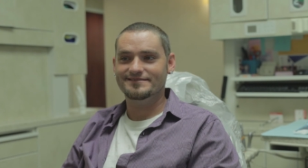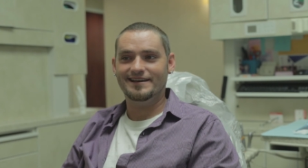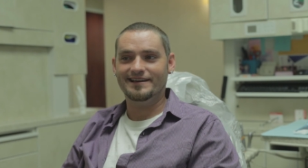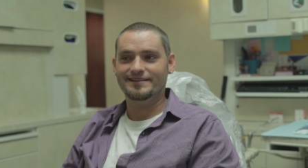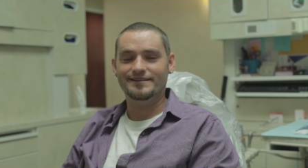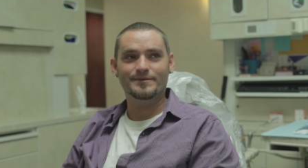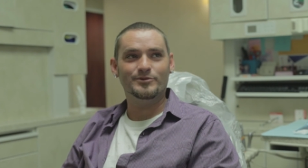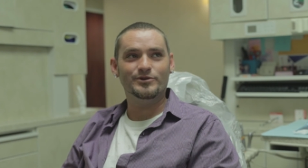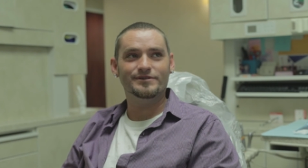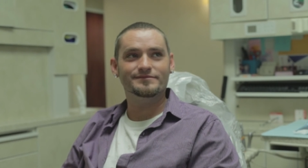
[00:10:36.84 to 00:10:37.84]
I get a lot
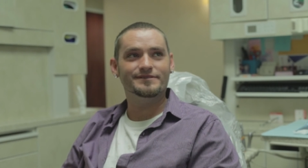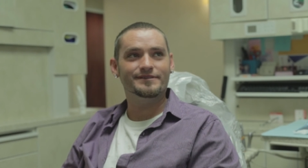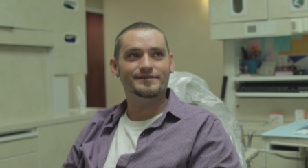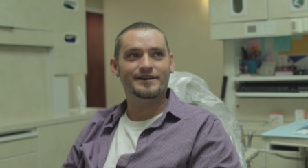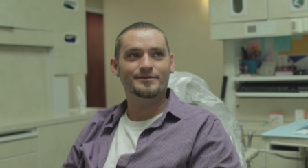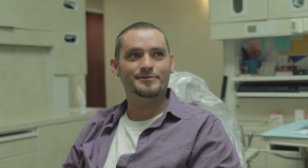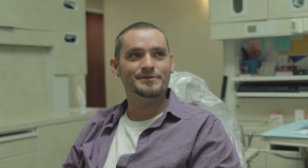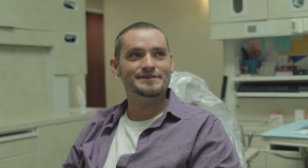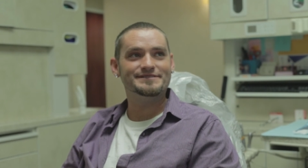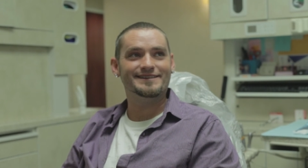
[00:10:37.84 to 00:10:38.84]
more compliments.